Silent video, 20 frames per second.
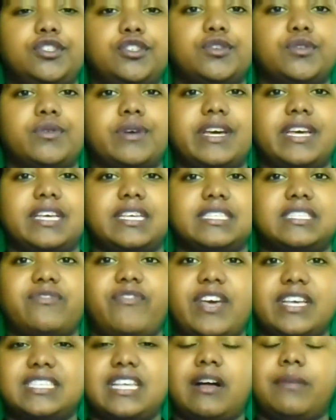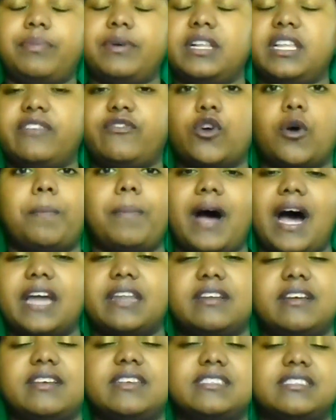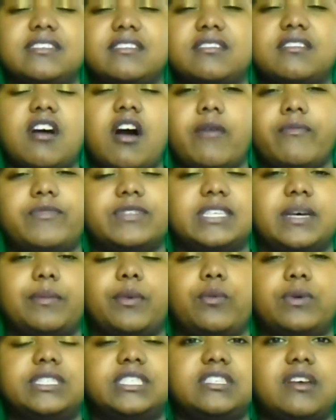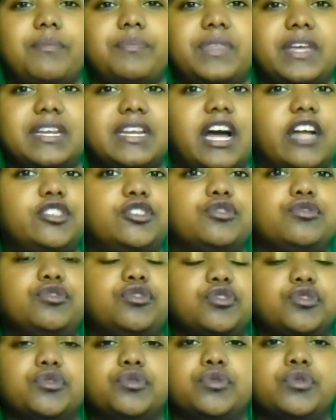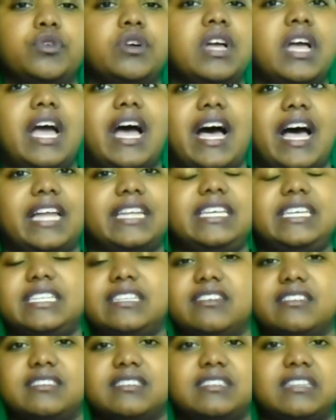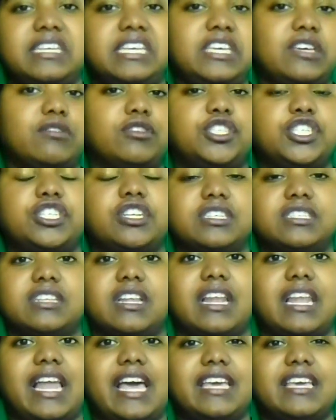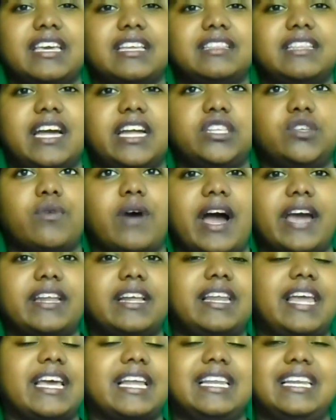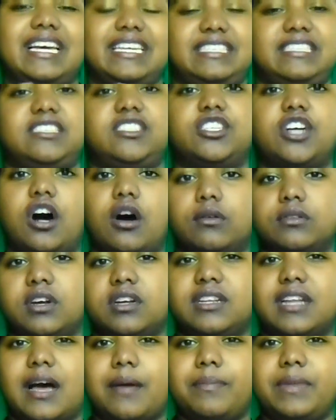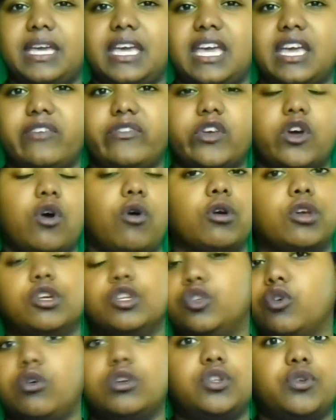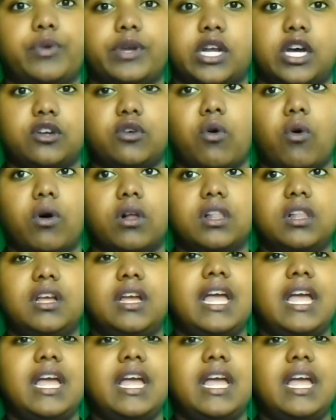do is, for example, if your partner is not comfortable with something that you do and he or she doesn't like it, then you either like lessen down on that behavior or you don't do it at all.